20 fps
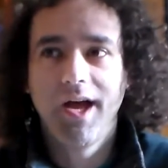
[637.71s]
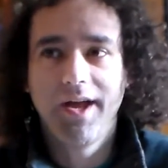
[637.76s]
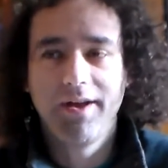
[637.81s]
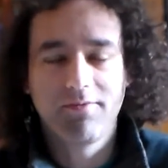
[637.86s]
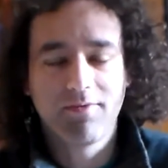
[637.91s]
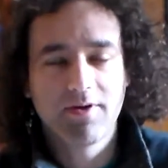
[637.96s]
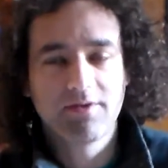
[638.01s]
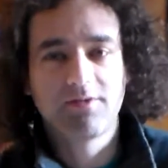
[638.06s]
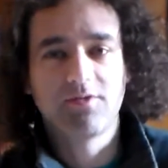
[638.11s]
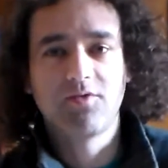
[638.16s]

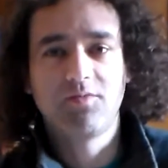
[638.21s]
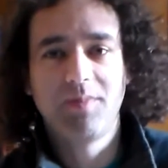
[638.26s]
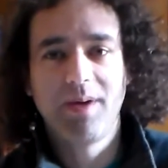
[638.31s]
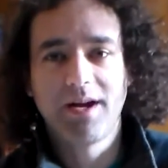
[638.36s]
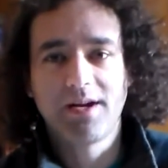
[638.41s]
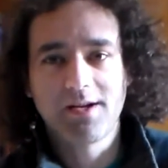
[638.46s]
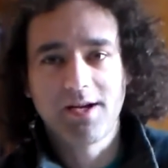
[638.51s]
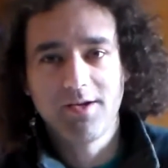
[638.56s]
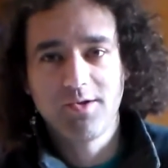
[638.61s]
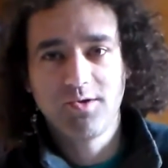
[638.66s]
In
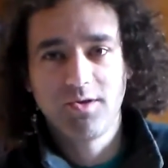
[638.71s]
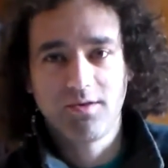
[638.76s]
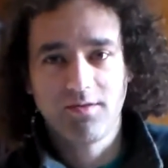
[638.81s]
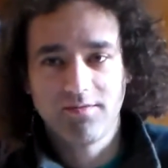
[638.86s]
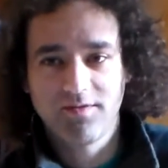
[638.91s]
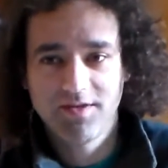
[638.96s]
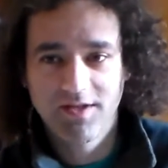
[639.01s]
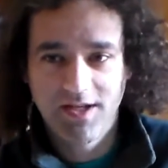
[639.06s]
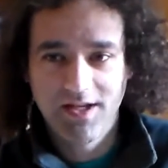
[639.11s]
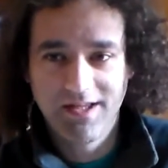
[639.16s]
retrospect, I should
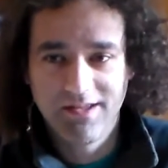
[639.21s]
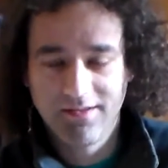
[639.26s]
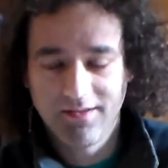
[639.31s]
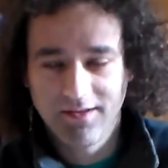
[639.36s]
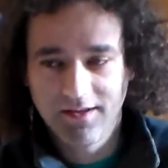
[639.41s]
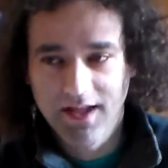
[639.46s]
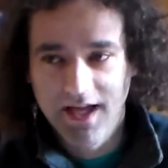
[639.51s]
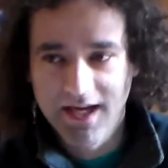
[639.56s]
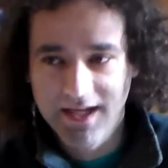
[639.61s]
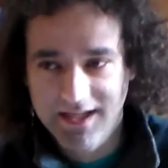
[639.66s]
have seen
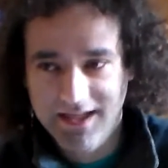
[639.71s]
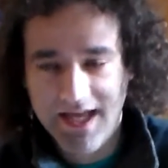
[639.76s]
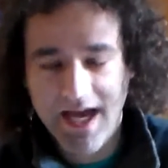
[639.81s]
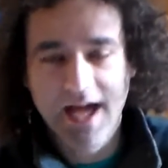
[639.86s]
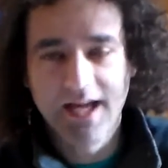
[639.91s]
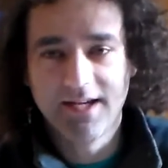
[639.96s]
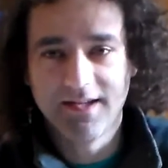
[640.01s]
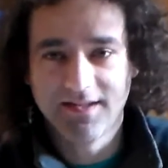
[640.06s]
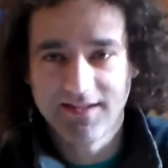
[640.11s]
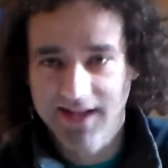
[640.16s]
like
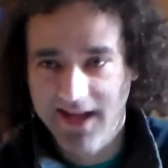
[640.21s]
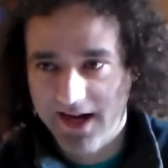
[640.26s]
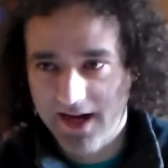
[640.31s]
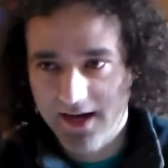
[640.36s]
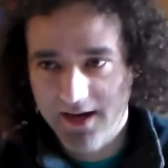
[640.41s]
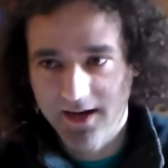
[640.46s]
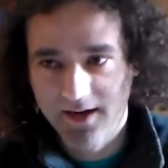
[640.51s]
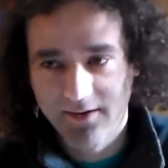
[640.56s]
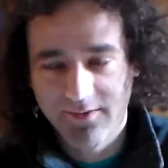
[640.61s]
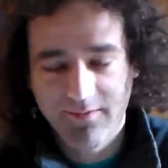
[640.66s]
that as like
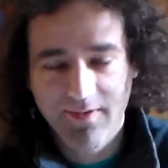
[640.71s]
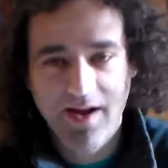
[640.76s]
a